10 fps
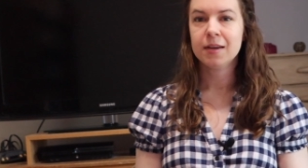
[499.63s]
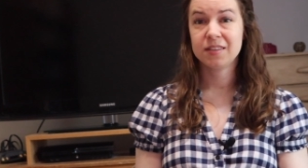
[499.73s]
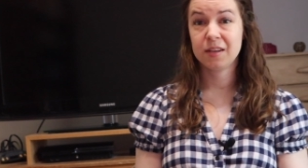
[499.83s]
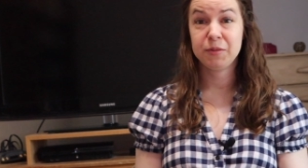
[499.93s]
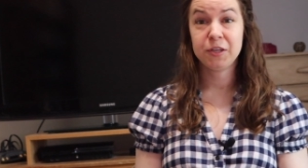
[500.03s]

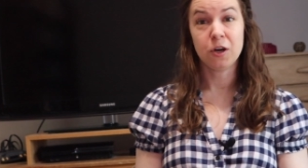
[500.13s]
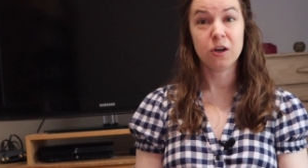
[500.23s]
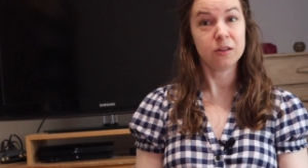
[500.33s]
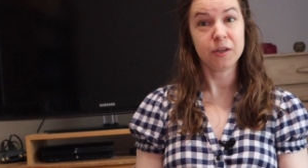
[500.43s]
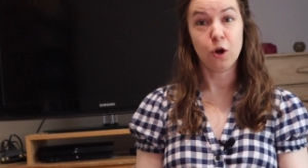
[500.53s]
something
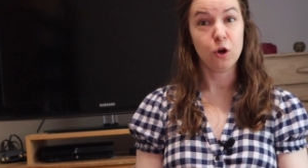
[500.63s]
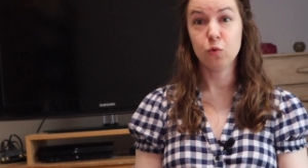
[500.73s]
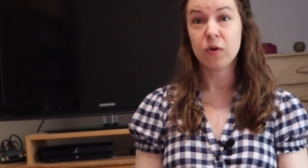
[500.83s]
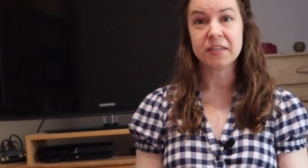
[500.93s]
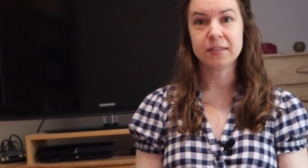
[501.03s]
Holly
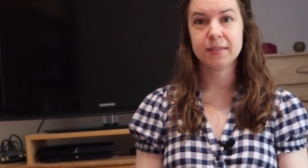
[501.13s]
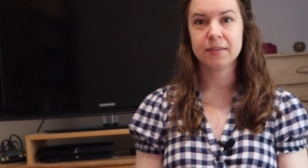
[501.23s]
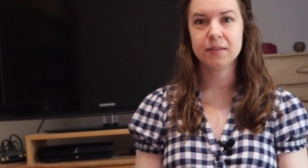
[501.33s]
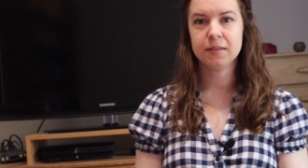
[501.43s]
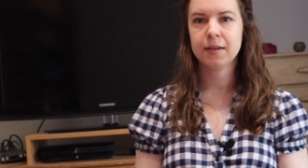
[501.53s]
always
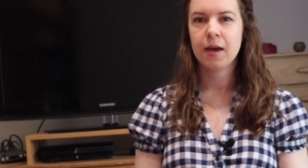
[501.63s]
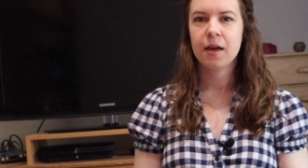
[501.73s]
sent,